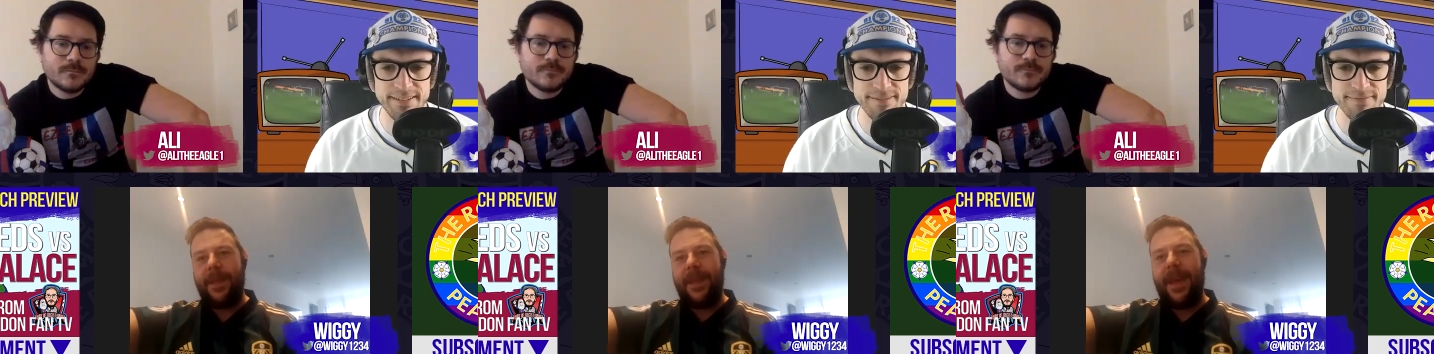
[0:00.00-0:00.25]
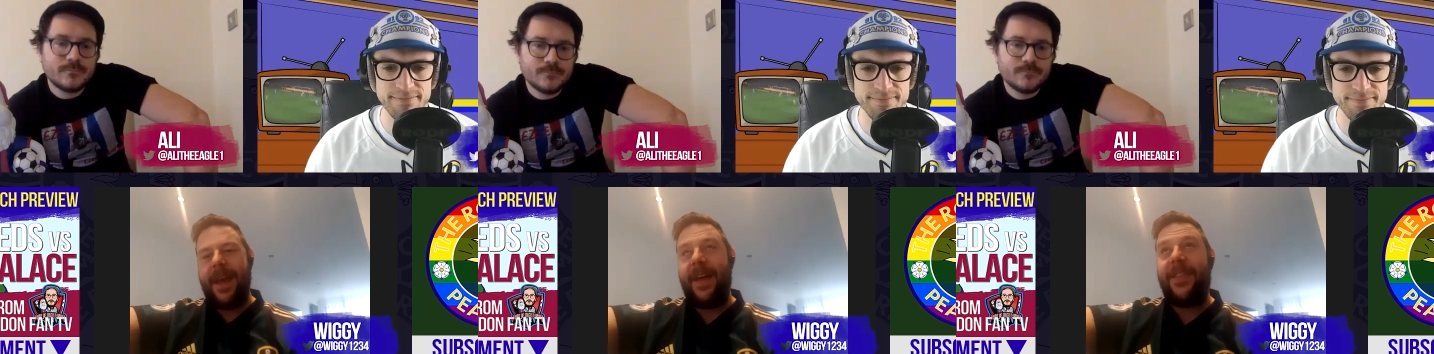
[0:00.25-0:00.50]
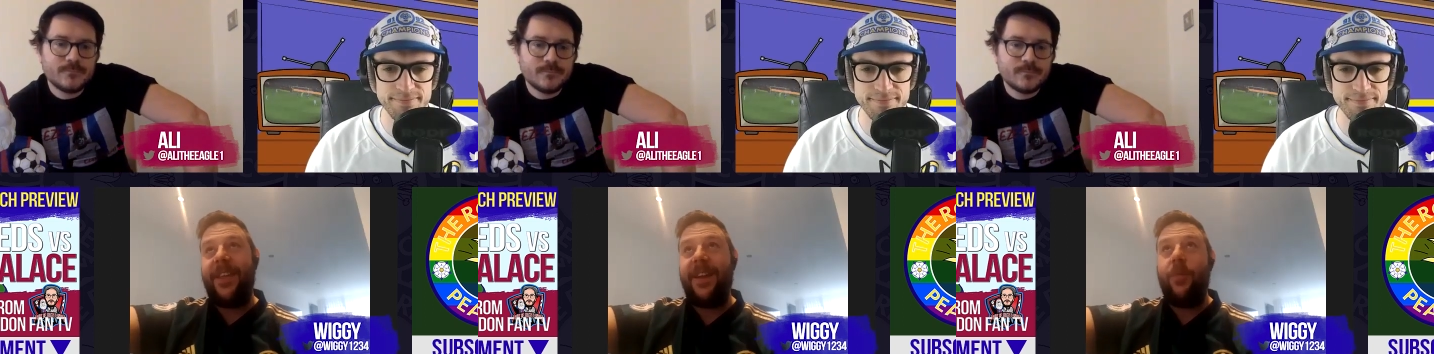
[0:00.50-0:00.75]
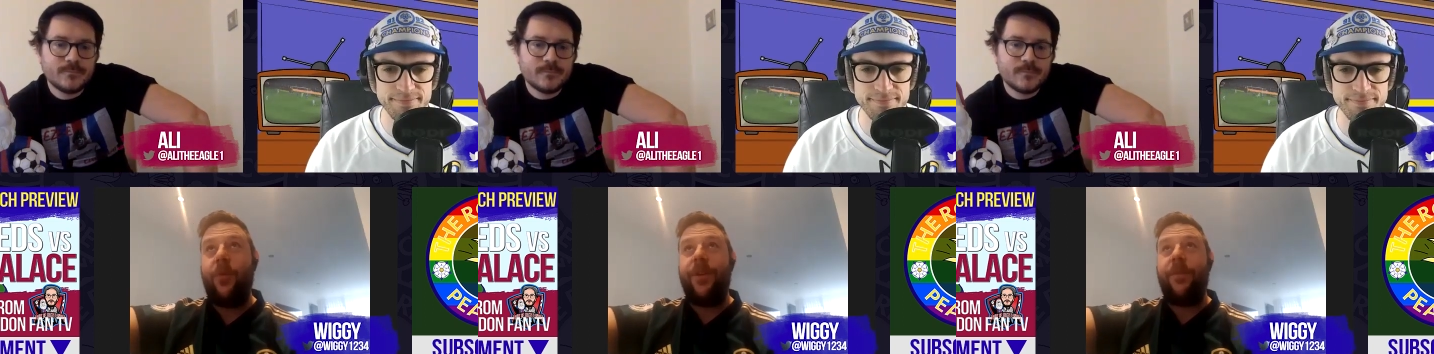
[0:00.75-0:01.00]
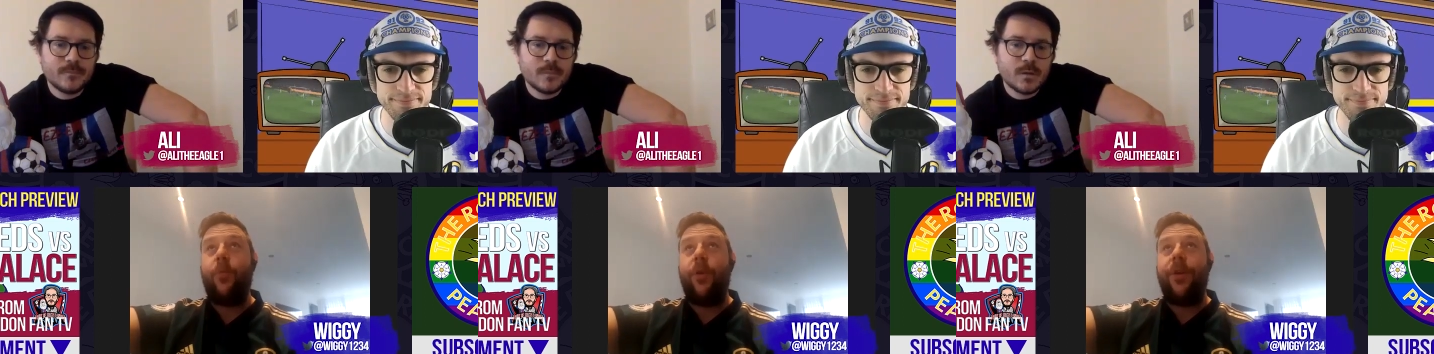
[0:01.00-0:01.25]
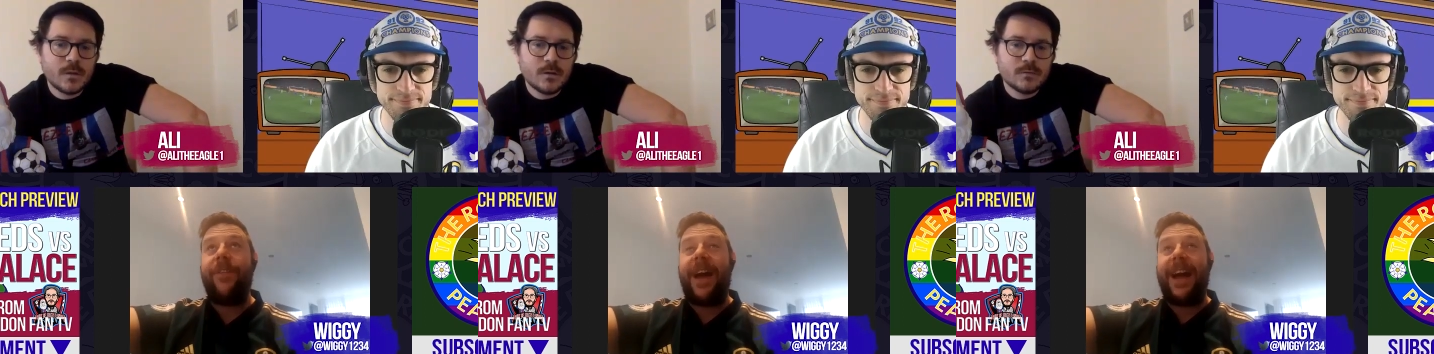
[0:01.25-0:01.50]
Speaker 1: Yeah, I think one of
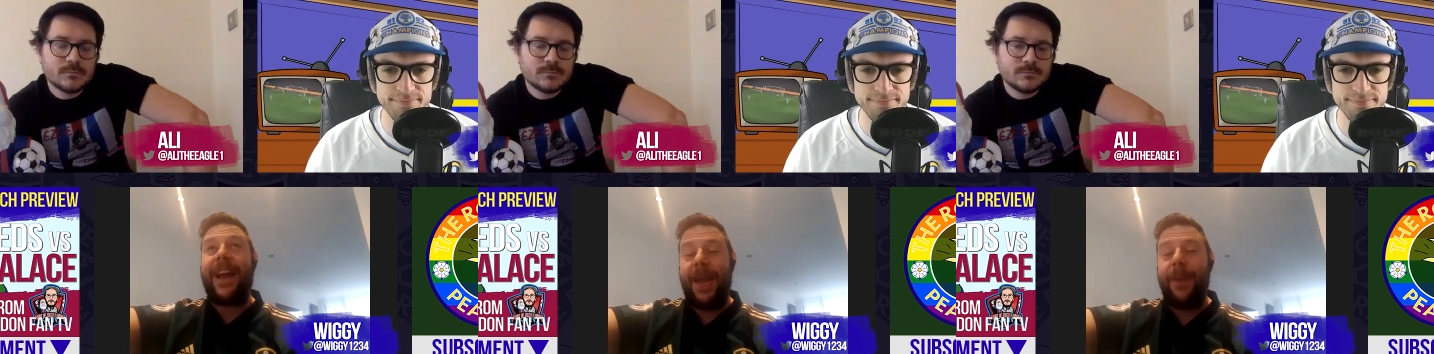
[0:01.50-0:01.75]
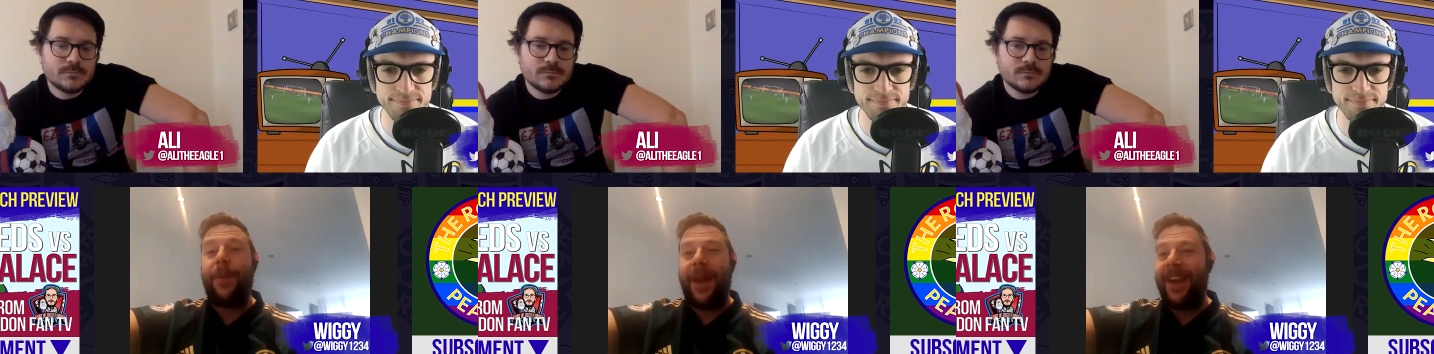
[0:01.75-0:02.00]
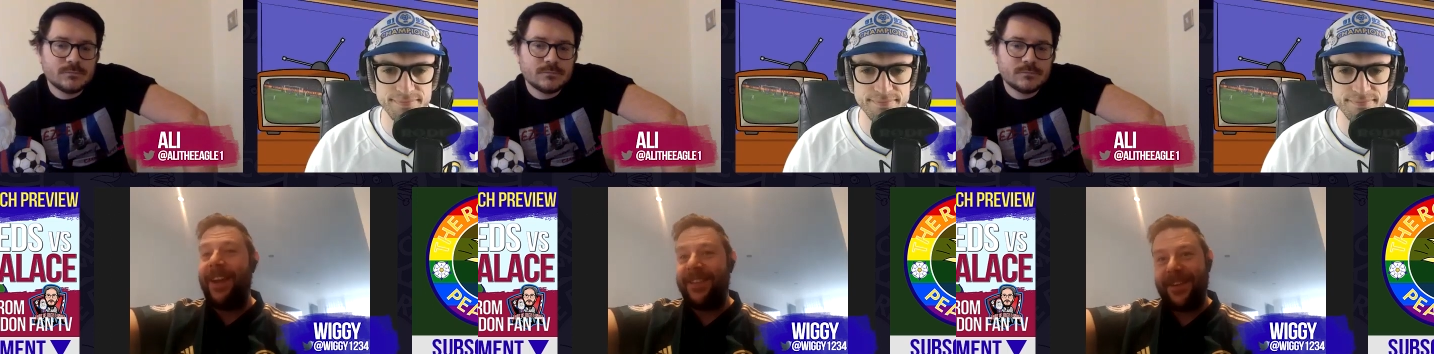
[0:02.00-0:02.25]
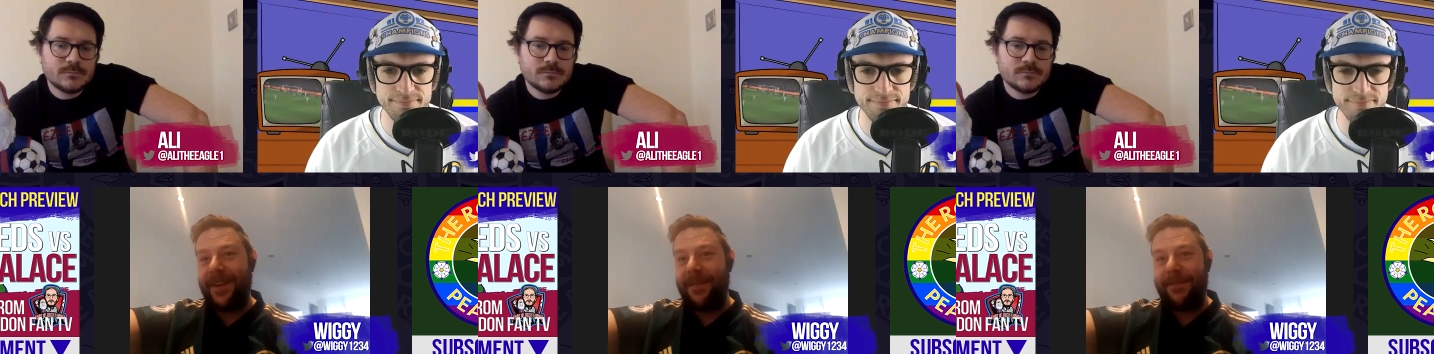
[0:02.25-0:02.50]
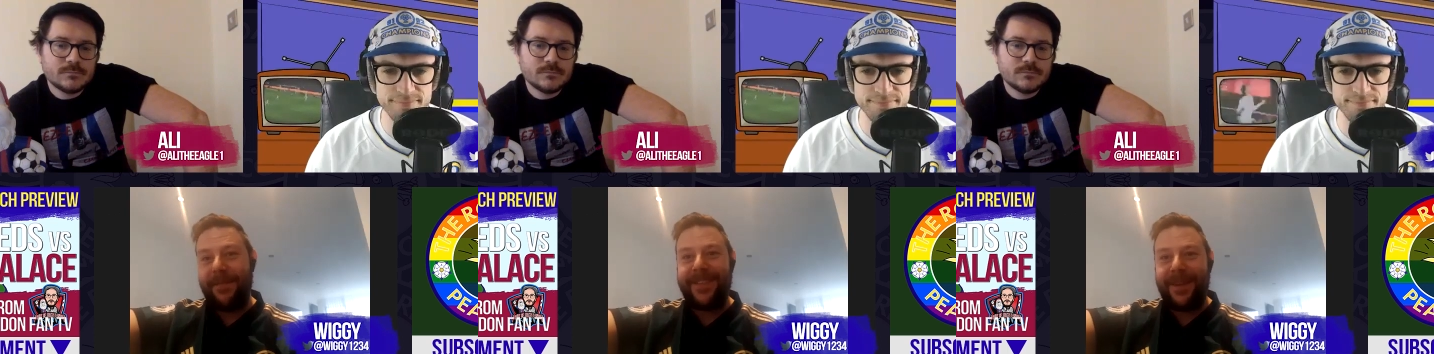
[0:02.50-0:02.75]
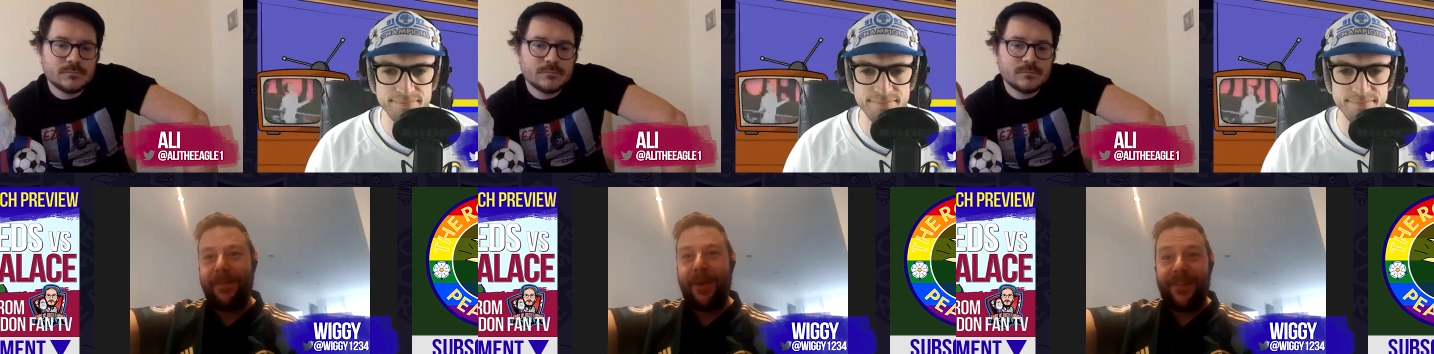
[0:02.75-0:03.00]
one of our key players, and I
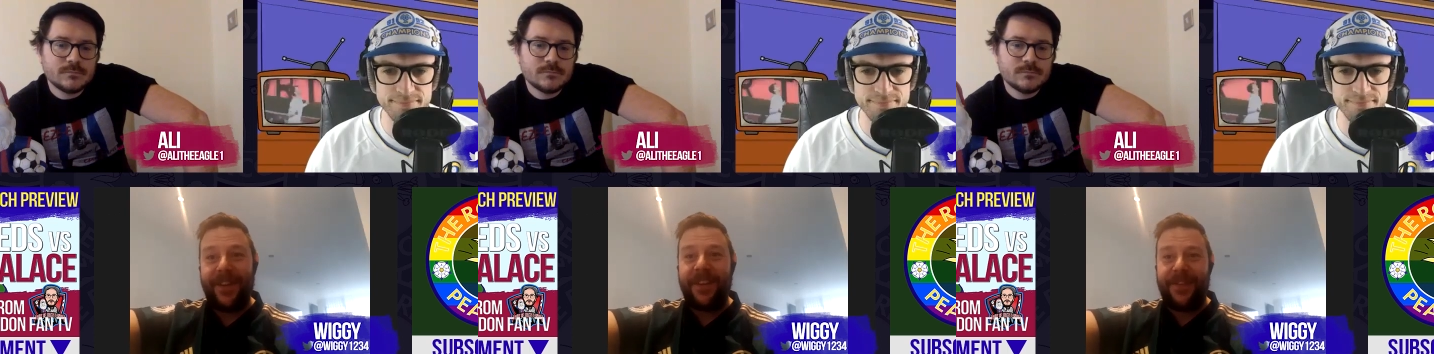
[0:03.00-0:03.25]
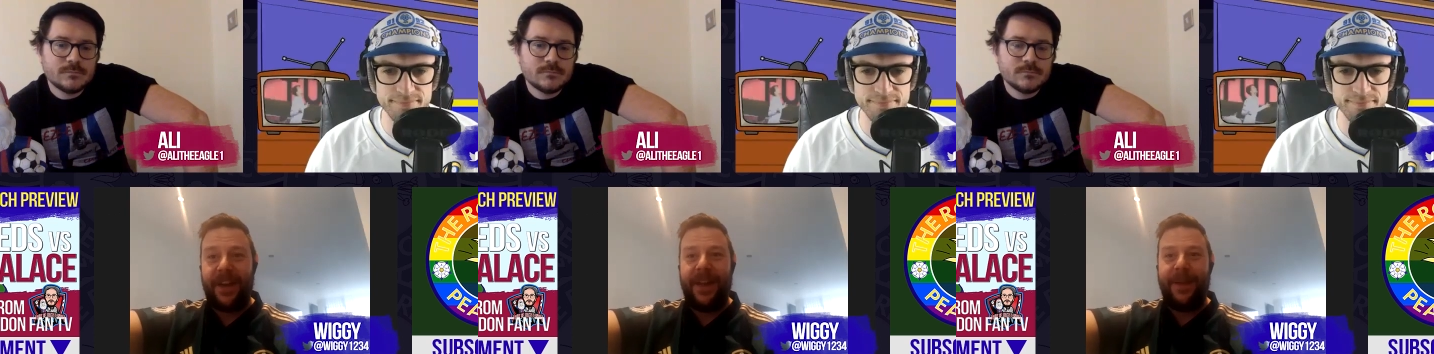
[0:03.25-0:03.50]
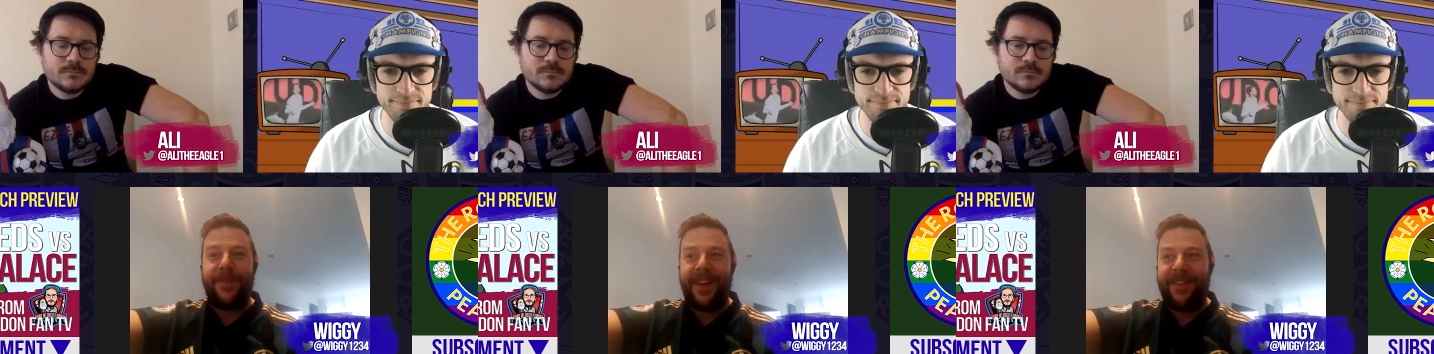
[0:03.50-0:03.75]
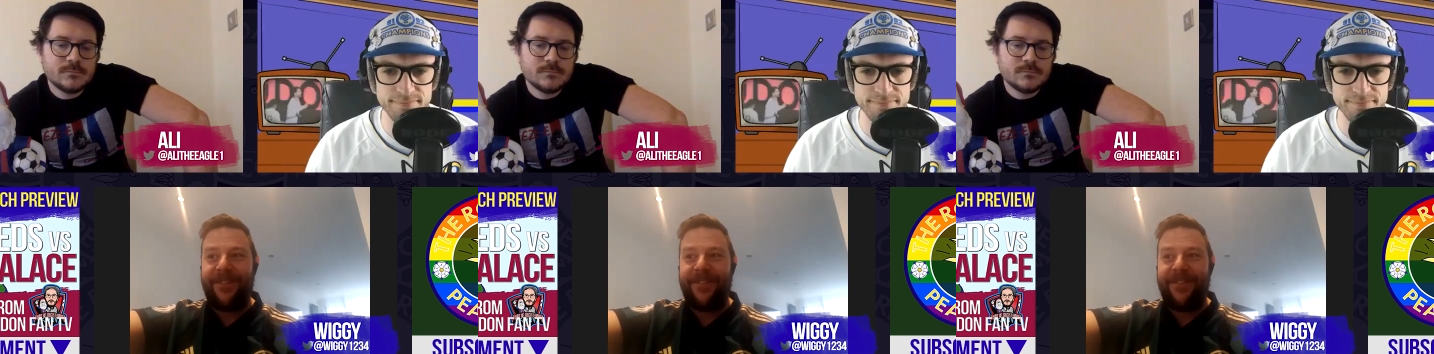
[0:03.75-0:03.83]
missed him off, is Phillips.